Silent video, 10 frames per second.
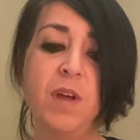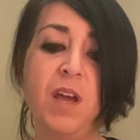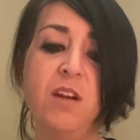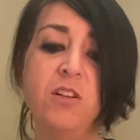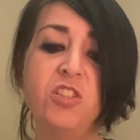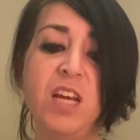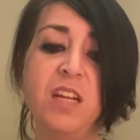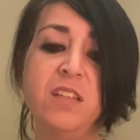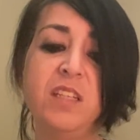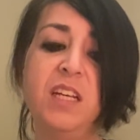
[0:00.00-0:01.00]

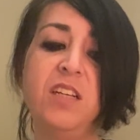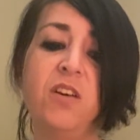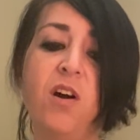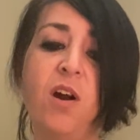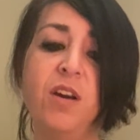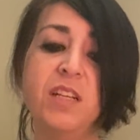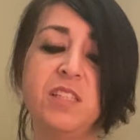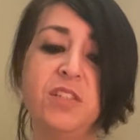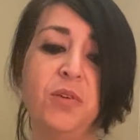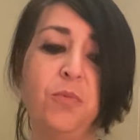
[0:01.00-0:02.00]
energetically, your heart is
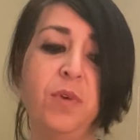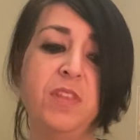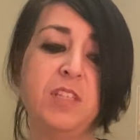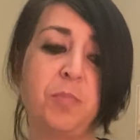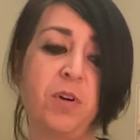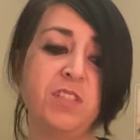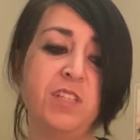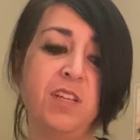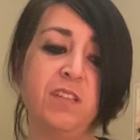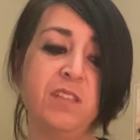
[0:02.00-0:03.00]
still with this
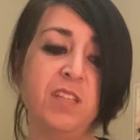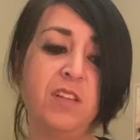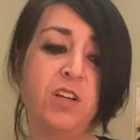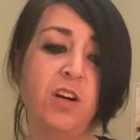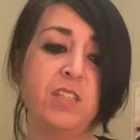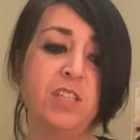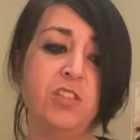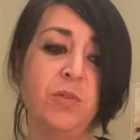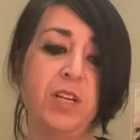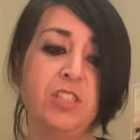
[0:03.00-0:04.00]
person in the current
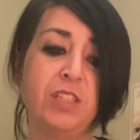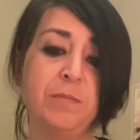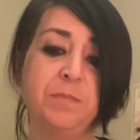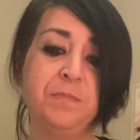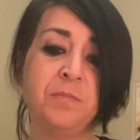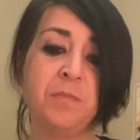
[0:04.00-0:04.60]
situation.